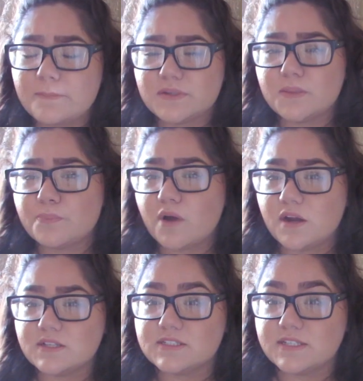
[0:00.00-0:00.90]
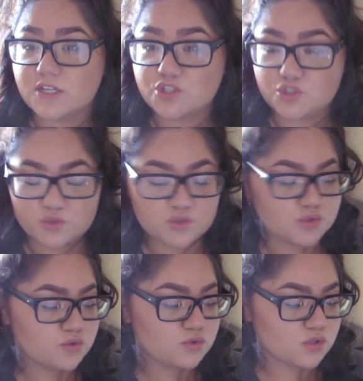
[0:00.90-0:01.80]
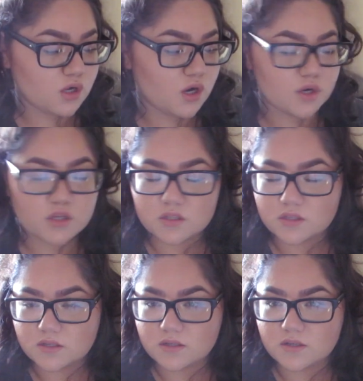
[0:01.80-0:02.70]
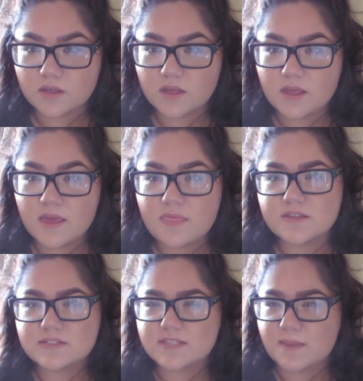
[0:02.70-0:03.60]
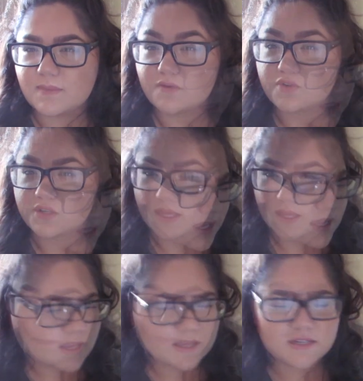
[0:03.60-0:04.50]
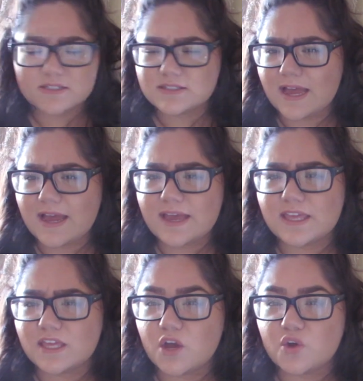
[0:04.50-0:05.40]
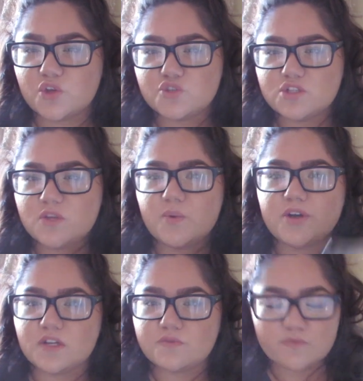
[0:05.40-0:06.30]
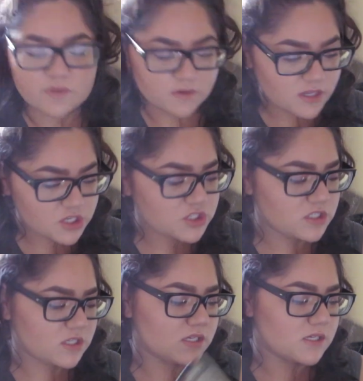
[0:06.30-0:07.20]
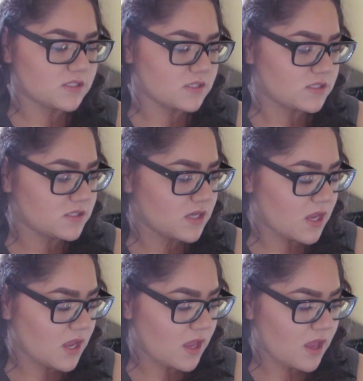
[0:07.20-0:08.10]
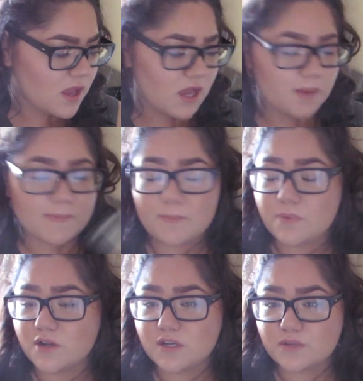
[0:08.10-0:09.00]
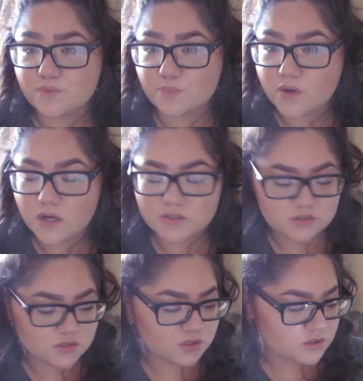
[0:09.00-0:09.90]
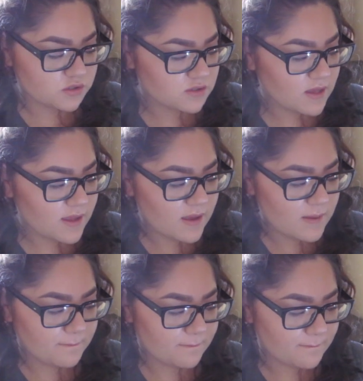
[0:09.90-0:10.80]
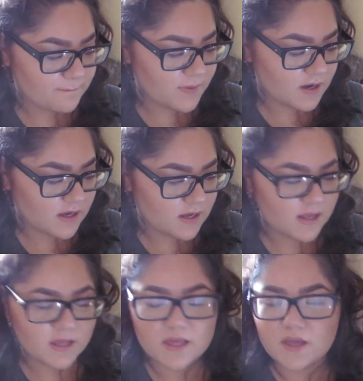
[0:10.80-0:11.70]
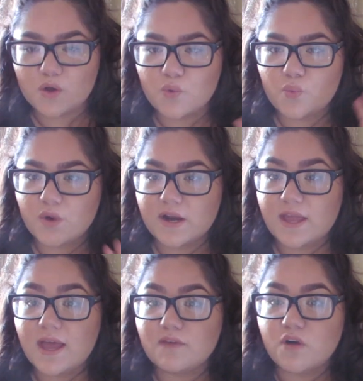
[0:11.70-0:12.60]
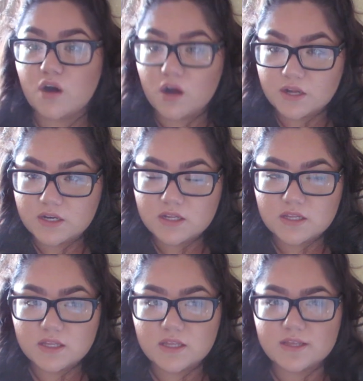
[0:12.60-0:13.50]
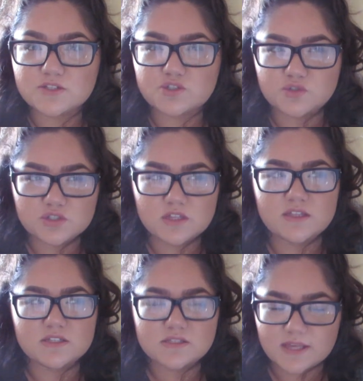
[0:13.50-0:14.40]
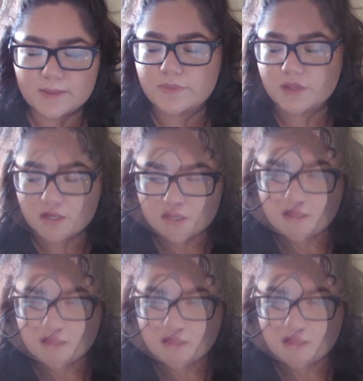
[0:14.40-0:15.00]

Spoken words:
But the products that I do use aren't the same every day because I usually wear different foundations. I put on different bronzers, but what I have on is usually the same look.